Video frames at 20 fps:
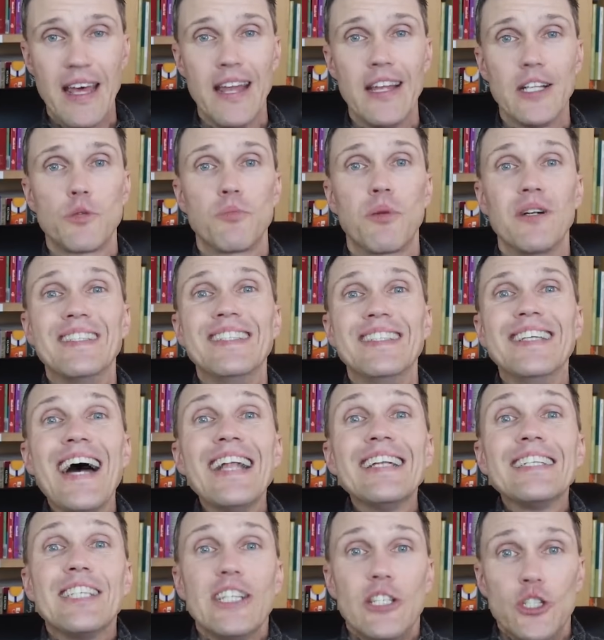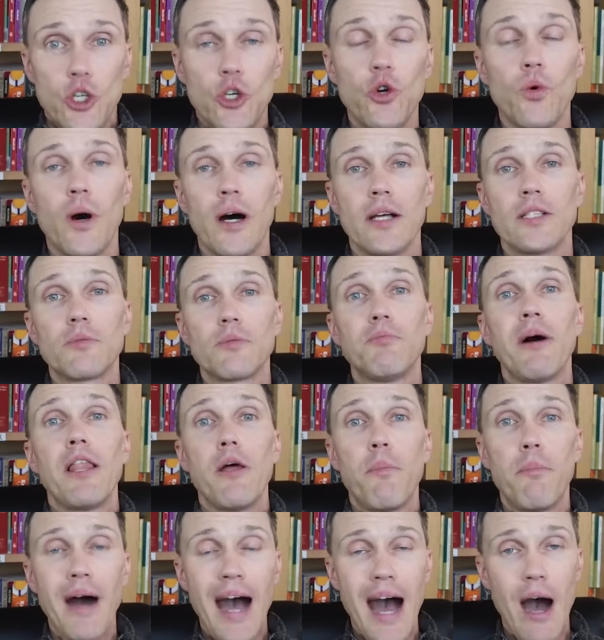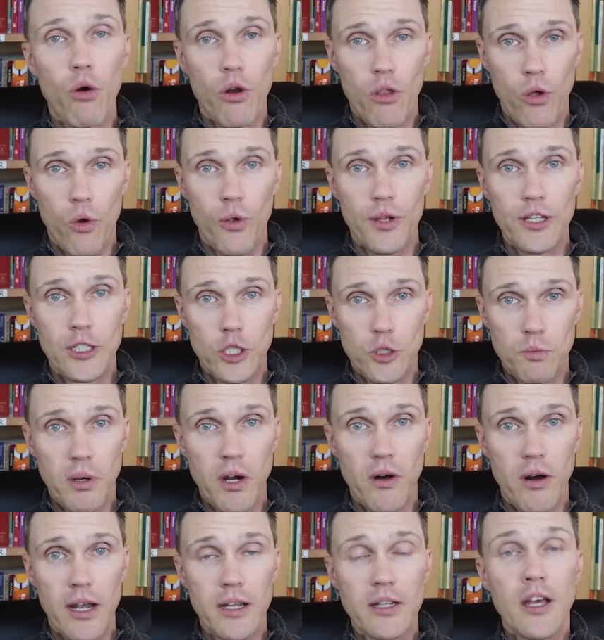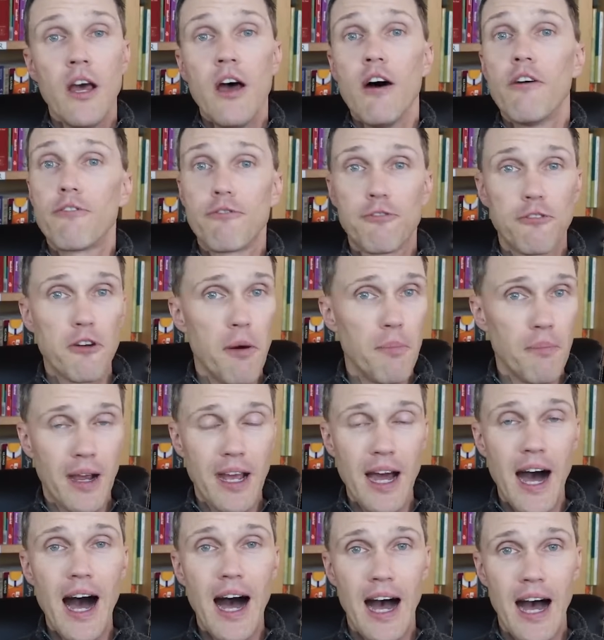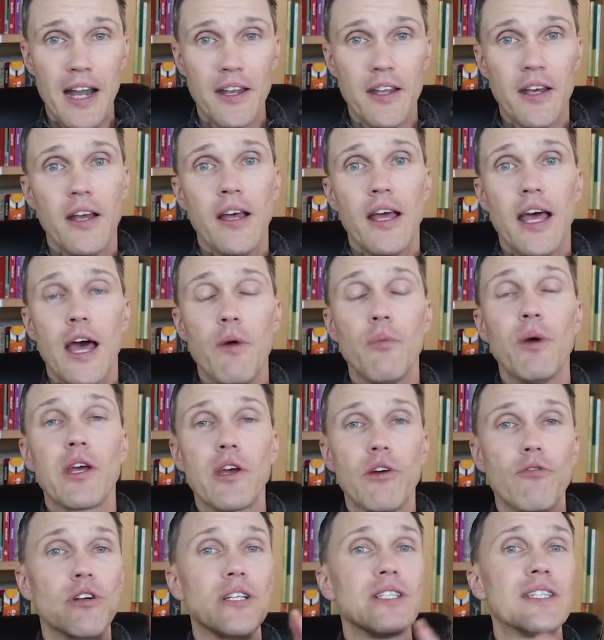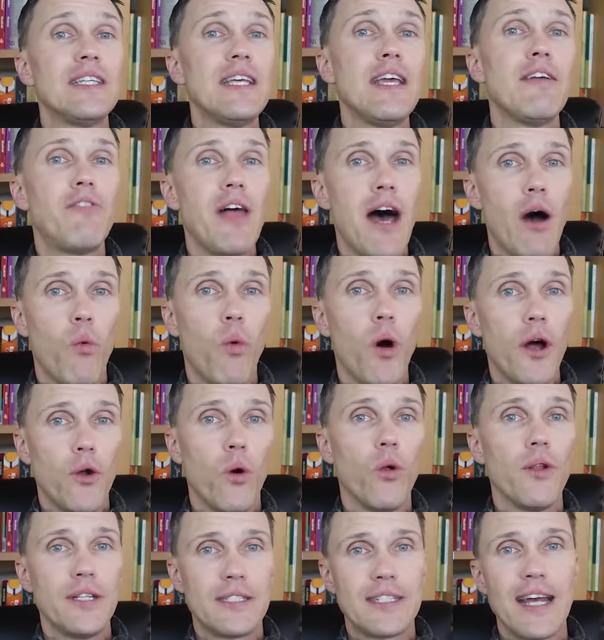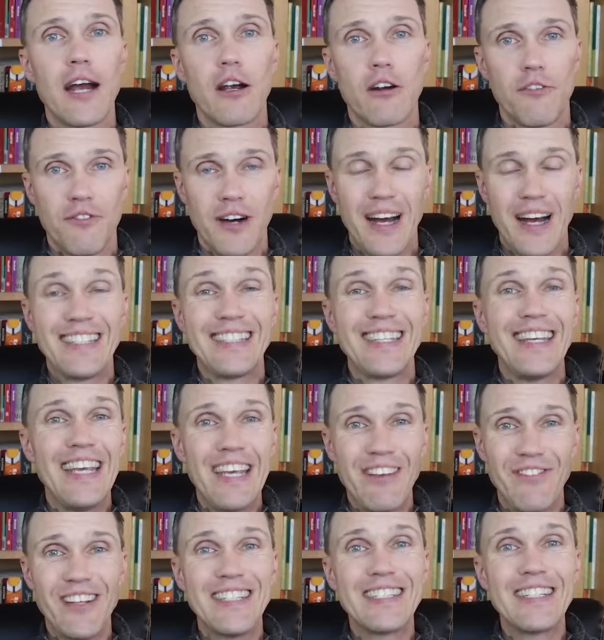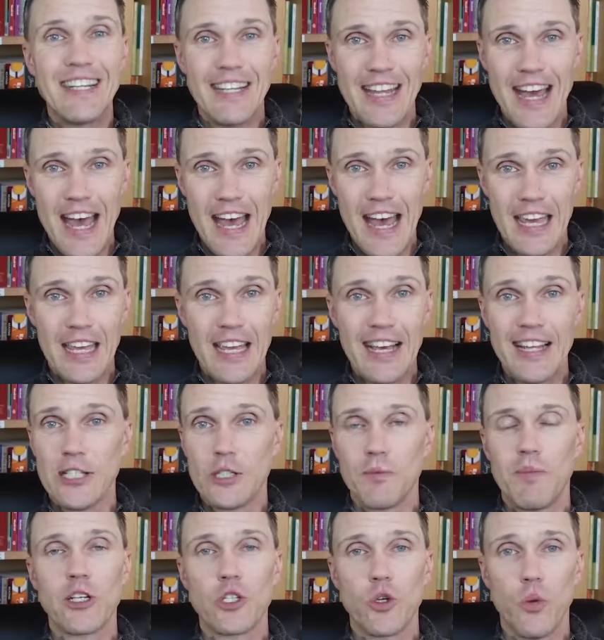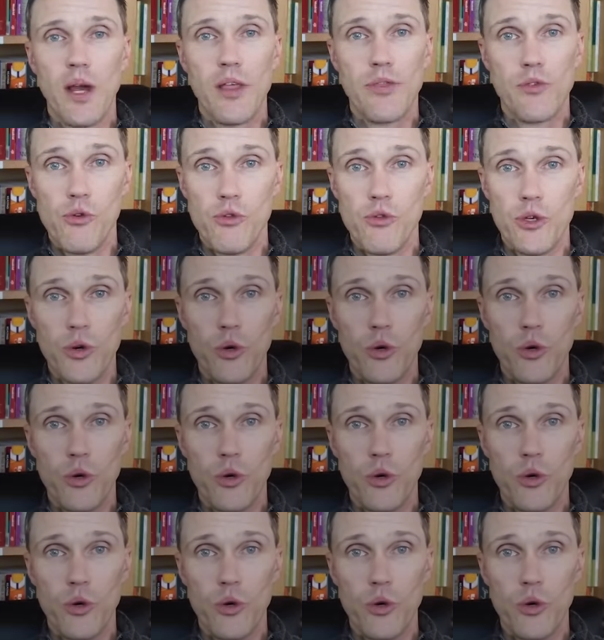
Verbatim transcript: And it's presented to us by the power of the Holy Spirit from God and we can receive that one holy sacrifice even today in a special way through the